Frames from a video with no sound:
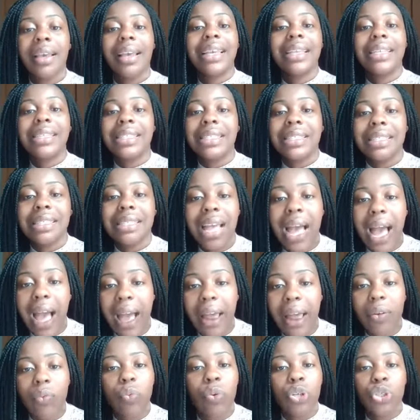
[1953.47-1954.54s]
is
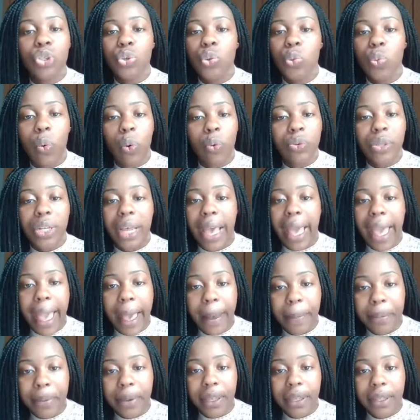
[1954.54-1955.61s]
not what you want to
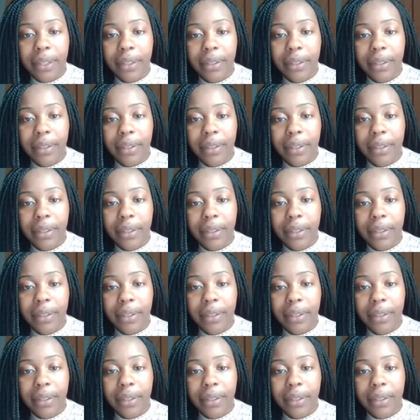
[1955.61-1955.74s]
happen.